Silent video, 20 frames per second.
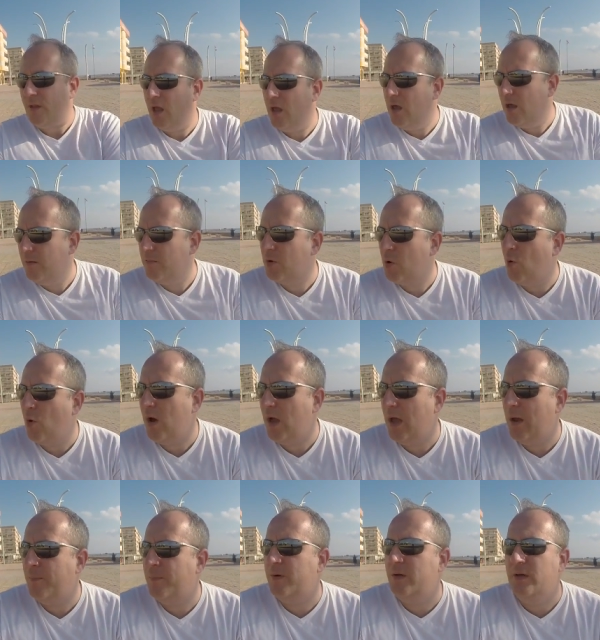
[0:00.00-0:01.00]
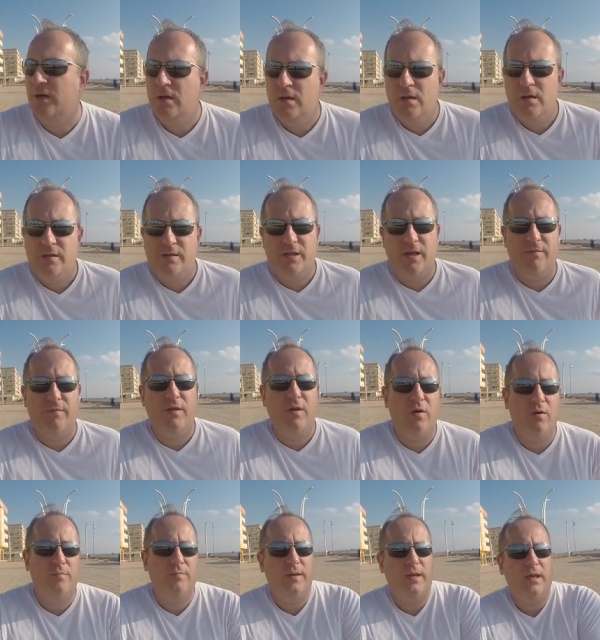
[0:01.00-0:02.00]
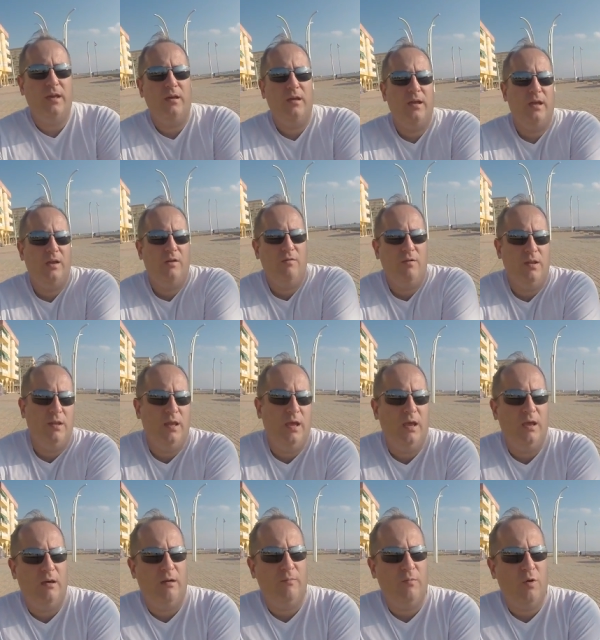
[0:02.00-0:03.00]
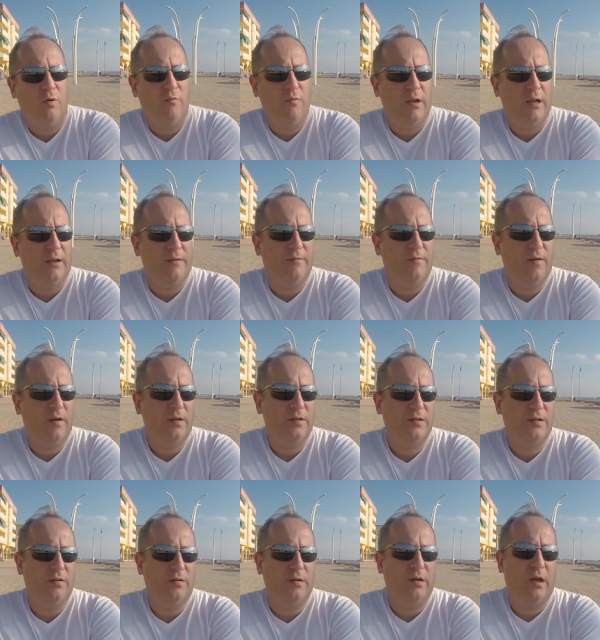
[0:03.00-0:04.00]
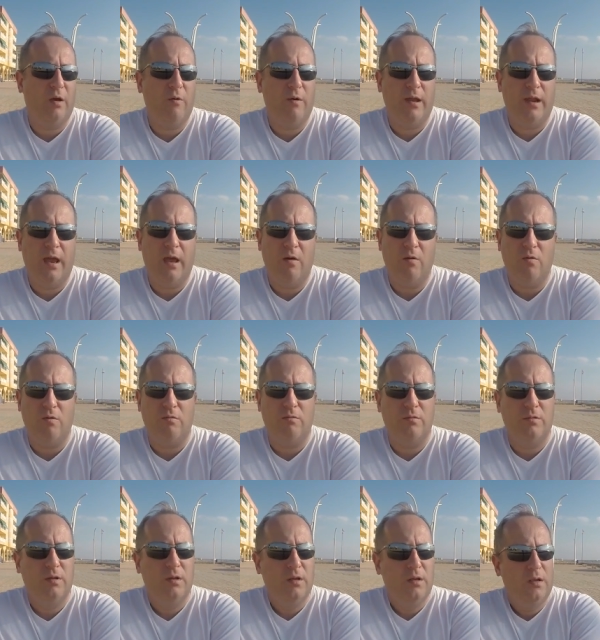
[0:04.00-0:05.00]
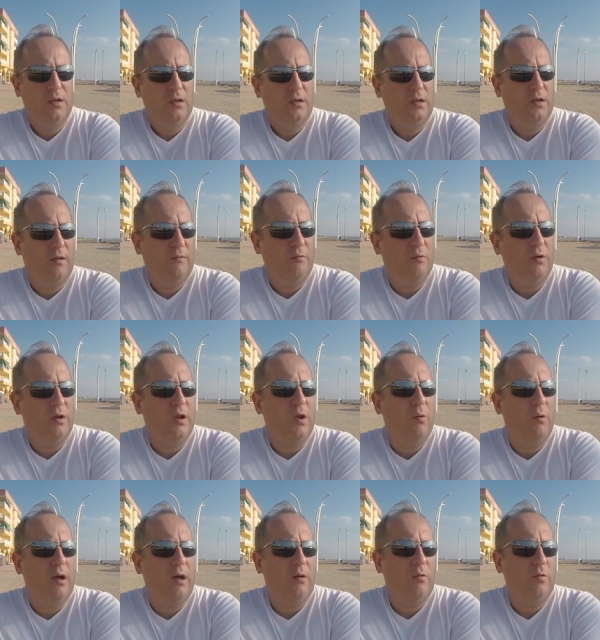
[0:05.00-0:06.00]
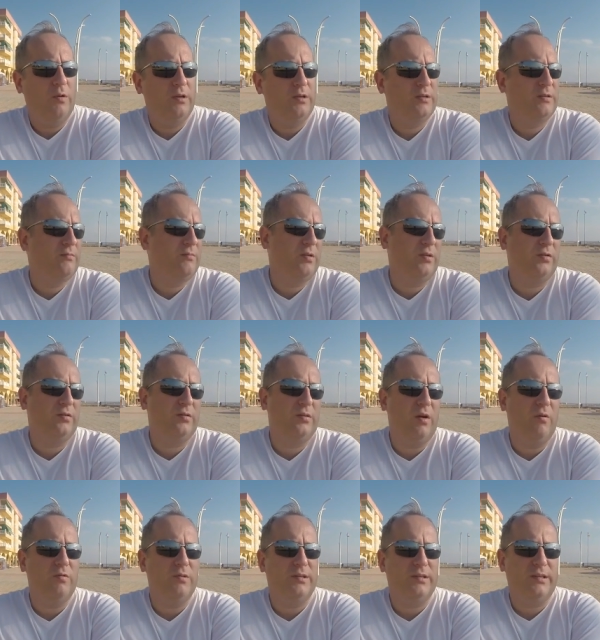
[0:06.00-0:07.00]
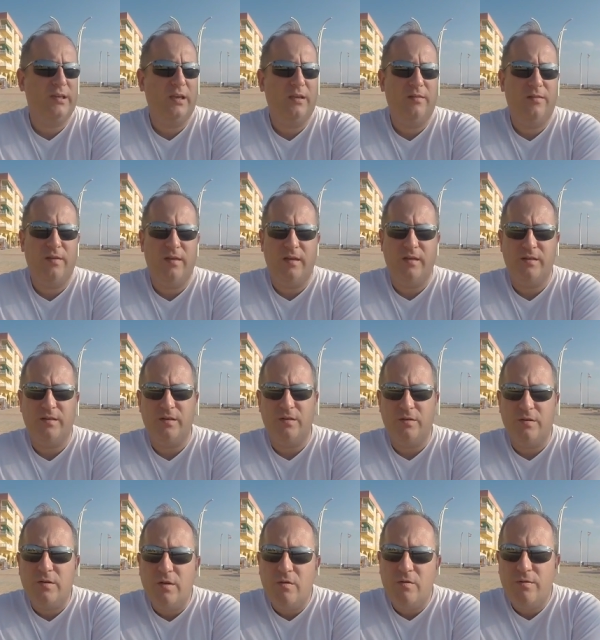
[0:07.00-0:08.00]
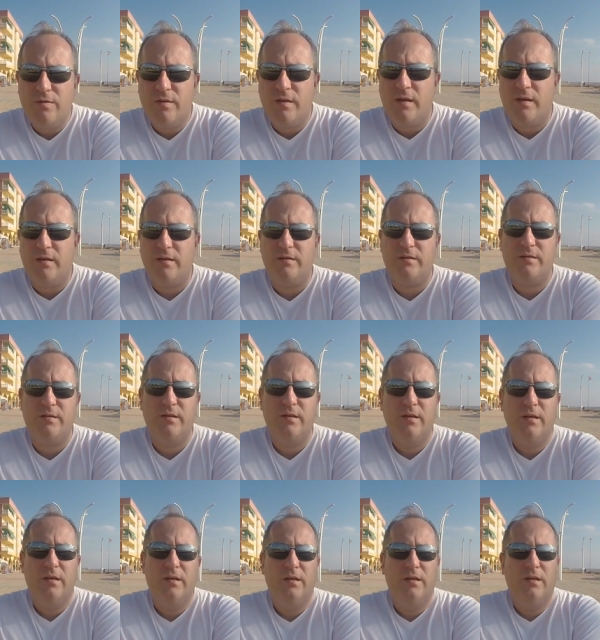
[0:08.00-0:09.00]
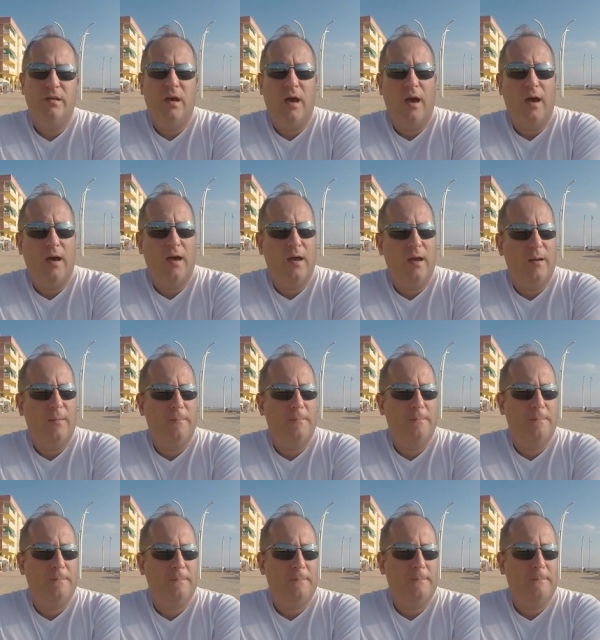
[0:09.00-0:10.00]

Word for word: I'm quite happy to have the odd beer here and there. I'm not really fussed on going out. You know, if I want to go out, it's to go and see things and do things. And